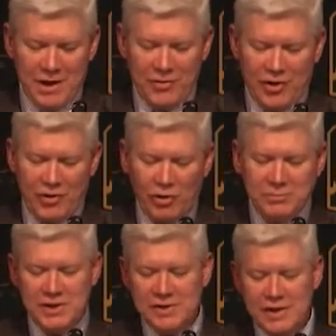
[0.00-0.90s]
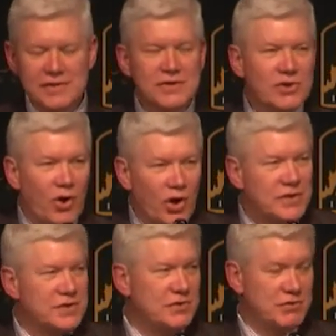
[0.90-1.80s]
Their object is
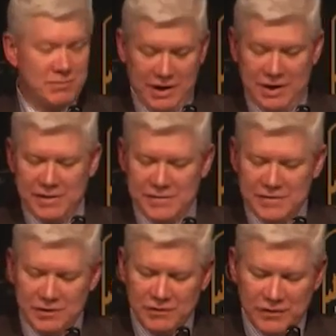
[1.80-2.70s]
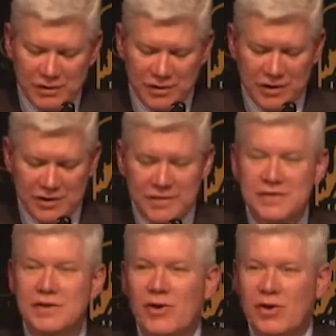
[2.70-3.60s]
not to make skillful
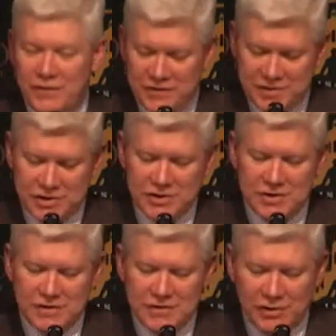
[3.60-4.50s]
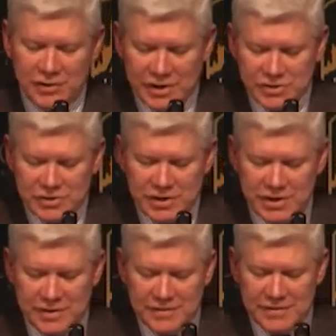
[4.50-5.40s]
lawyers or physicians or
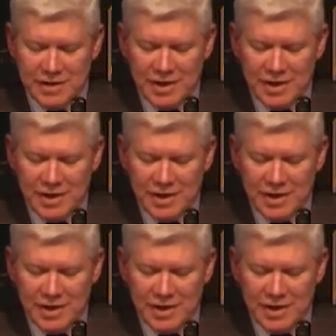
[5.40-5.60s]
engineers,